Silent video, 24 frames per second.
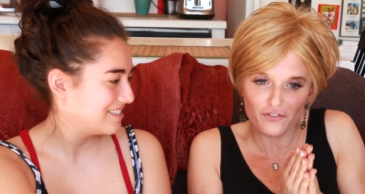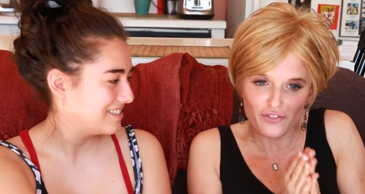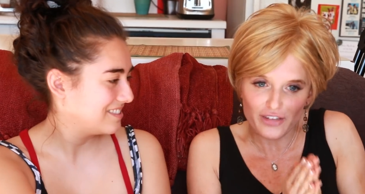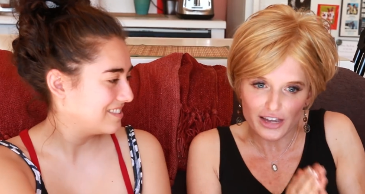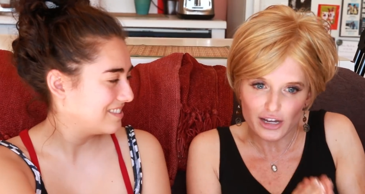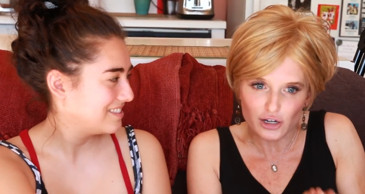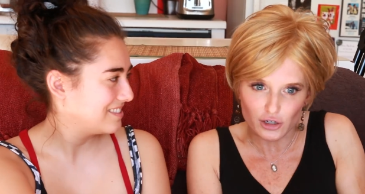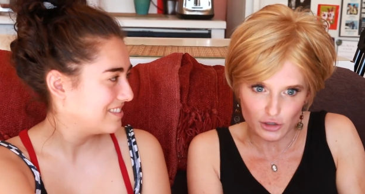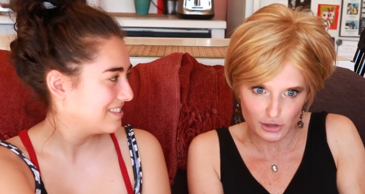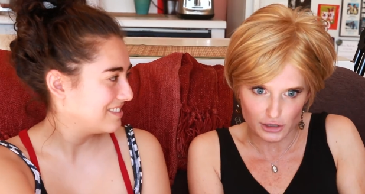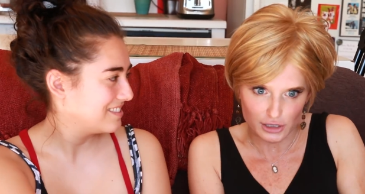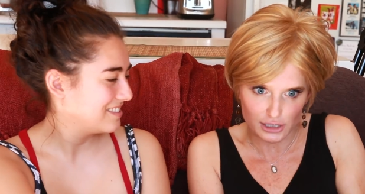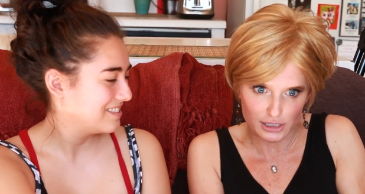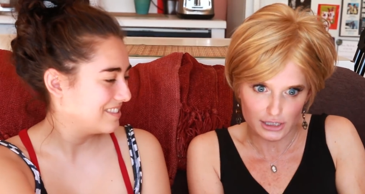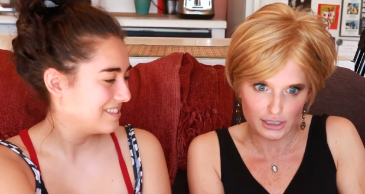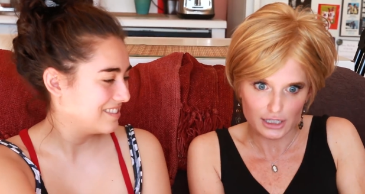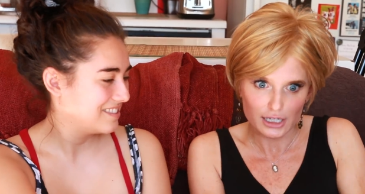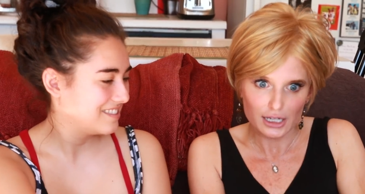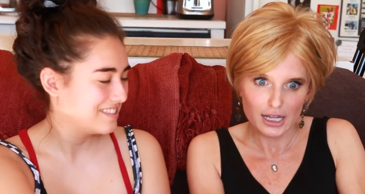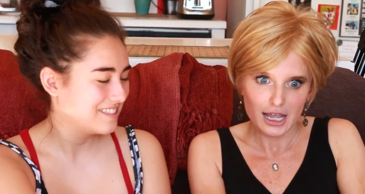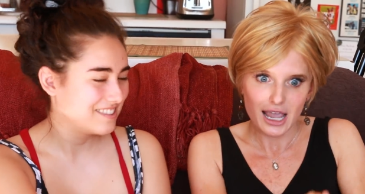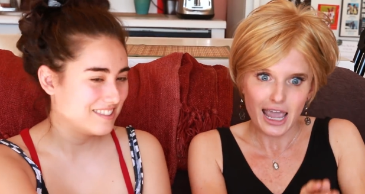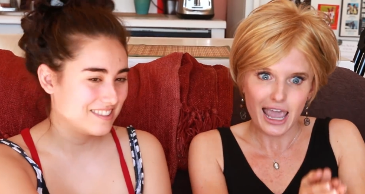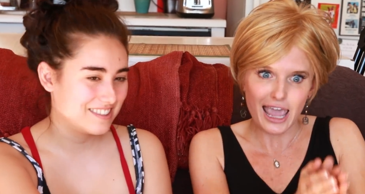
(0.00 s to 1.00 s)
Speaker 1: fierce
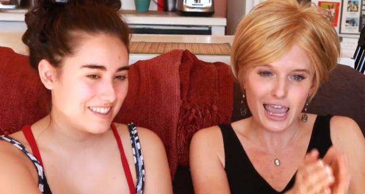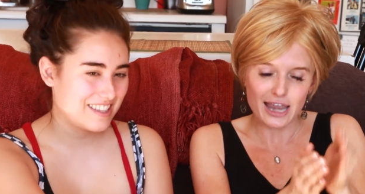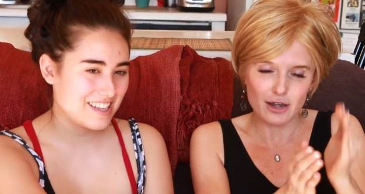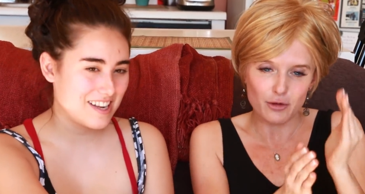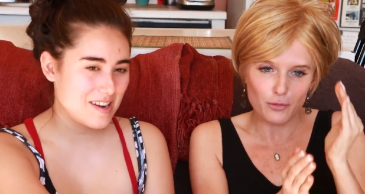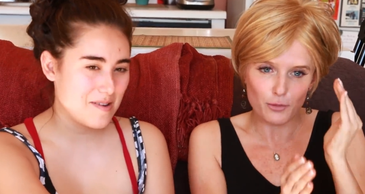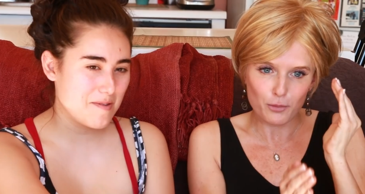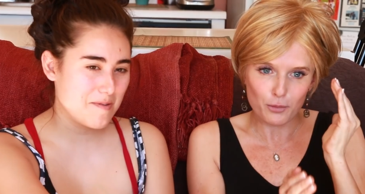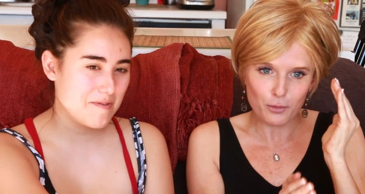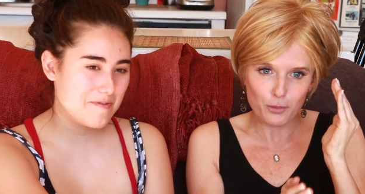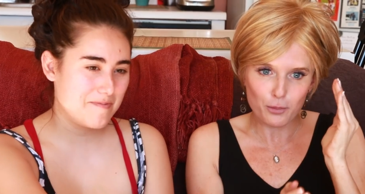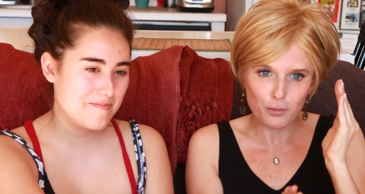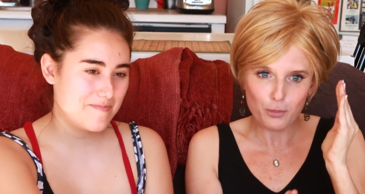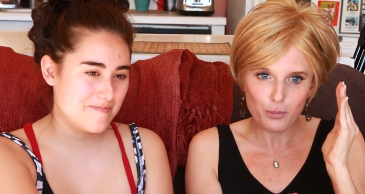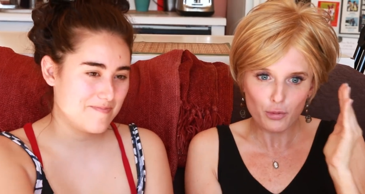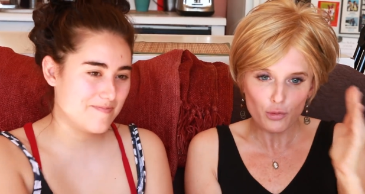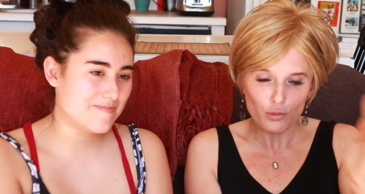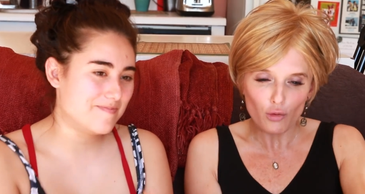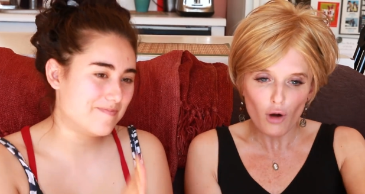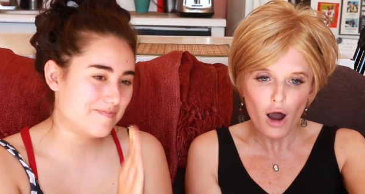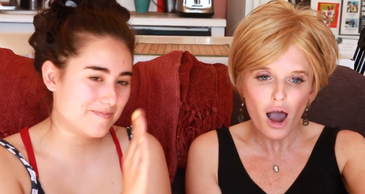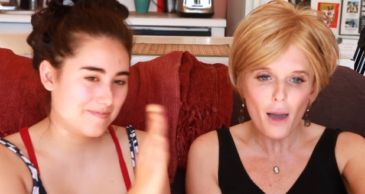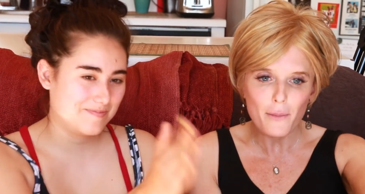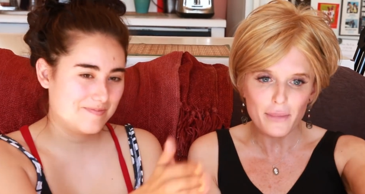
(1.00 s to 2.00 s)
and They're...
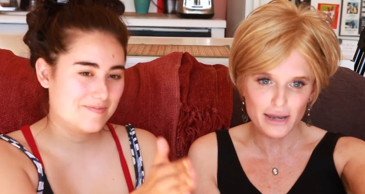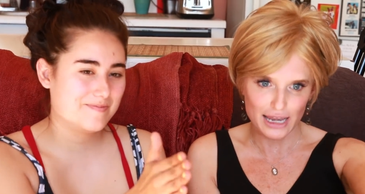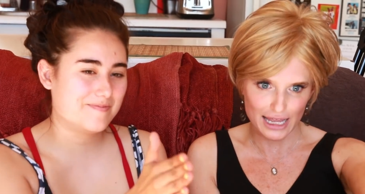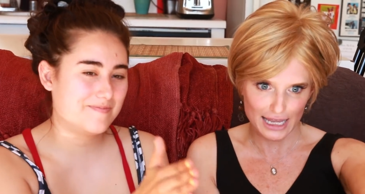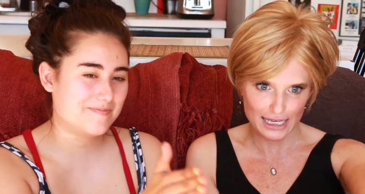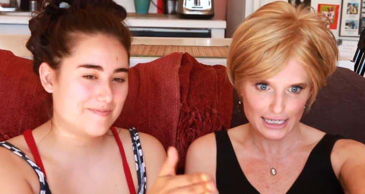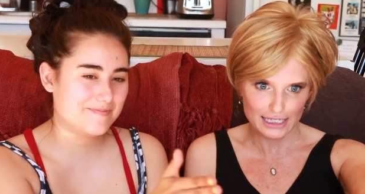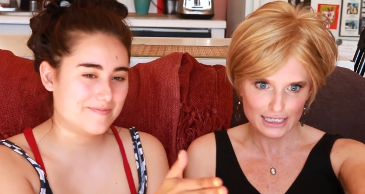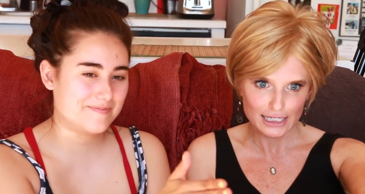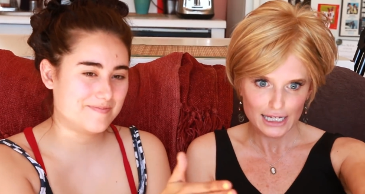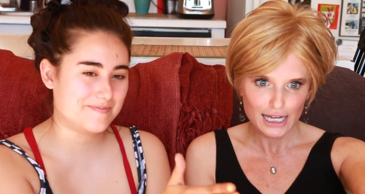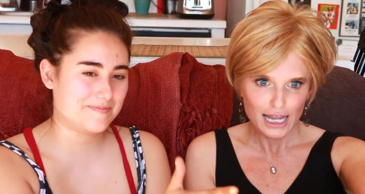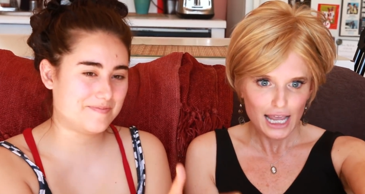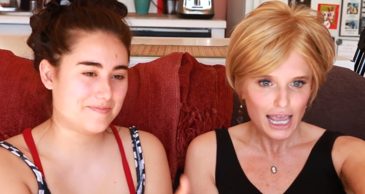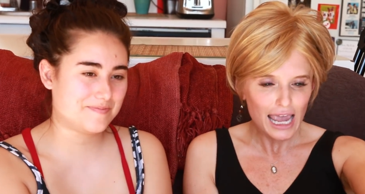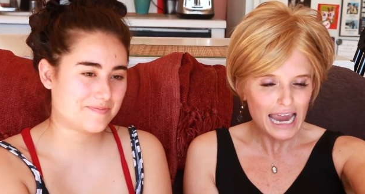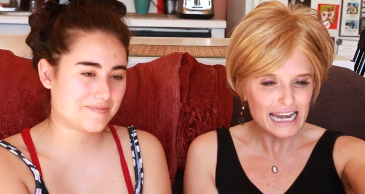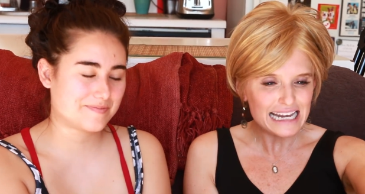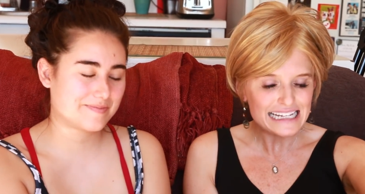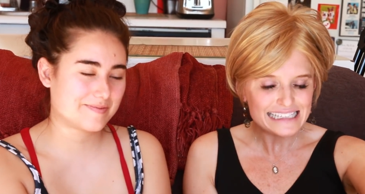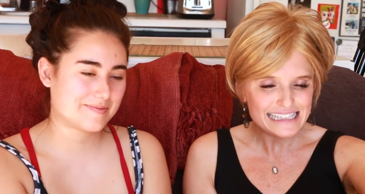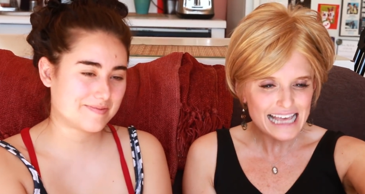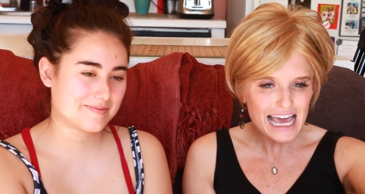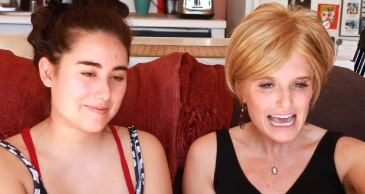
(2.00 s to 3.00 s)
prominent. And is